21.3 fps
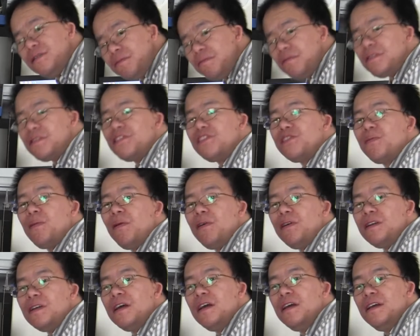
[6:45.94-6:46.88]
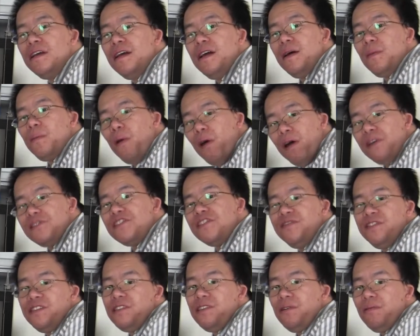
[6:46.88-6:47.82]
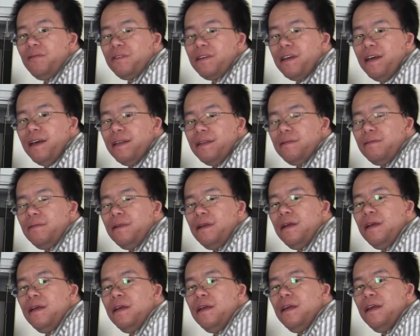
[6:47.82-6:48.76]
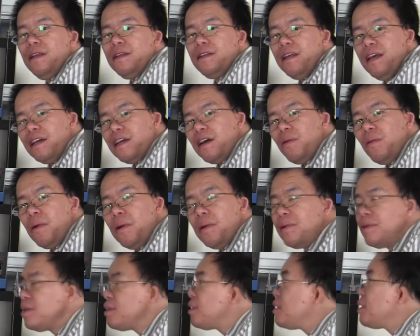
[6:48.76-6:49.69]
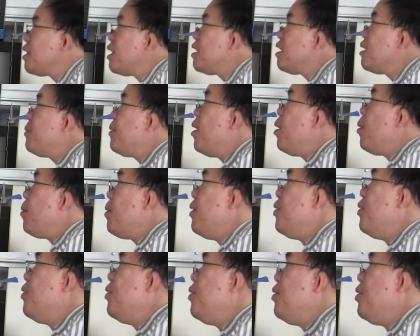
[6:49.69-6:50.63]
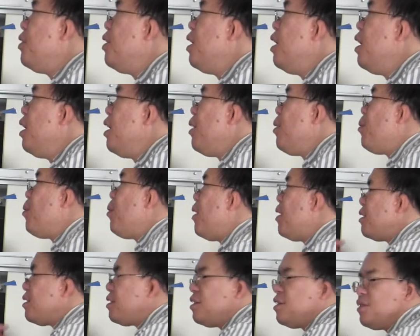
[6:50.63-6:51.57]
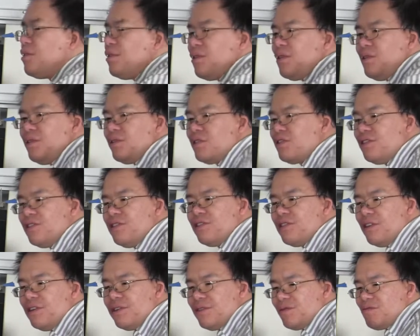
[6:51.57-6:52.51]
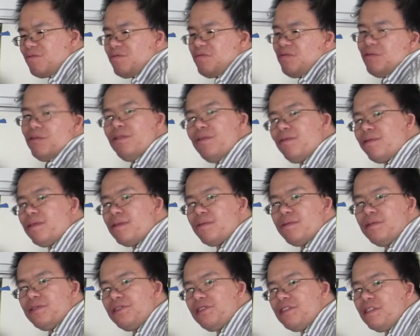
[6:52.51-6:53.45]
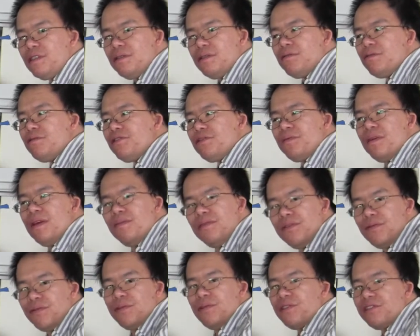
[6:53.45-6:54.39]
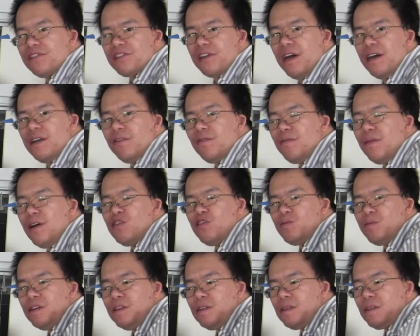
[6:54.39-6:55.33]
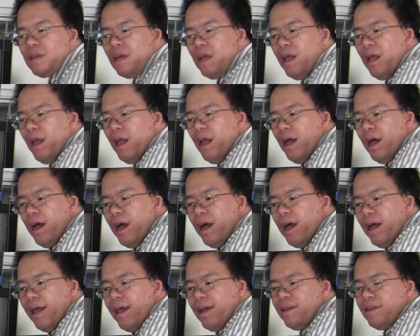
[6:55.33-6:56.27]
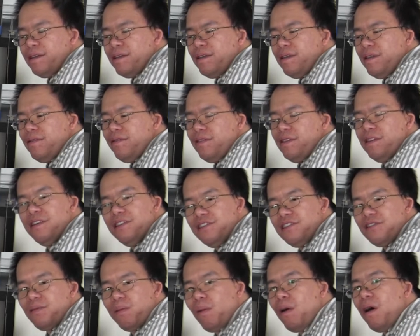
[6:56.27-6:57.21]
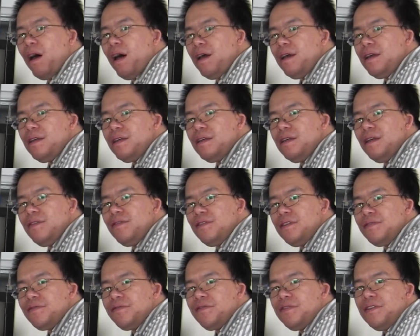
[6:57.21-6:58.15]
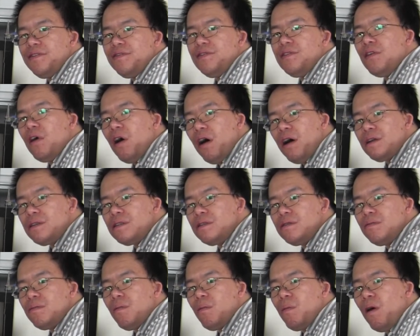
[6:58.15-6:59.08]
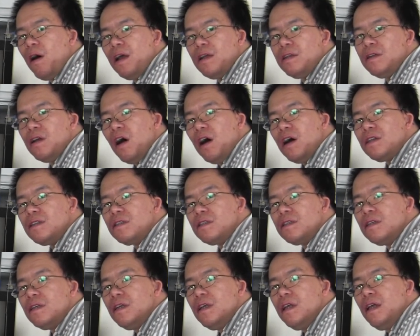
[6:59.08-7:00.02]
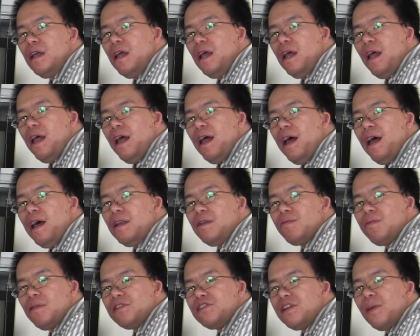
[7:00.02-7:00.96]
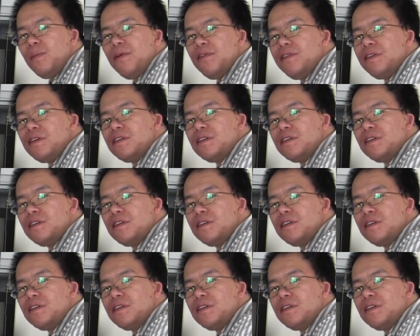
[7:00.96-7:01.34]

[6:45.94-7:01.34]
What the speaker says: you at this point pause the video again, take a moment to think about whether 1 kilohertz is a good frequency to use maybe for this kind of measurement, and if it is, why? If not, why not? And what some of the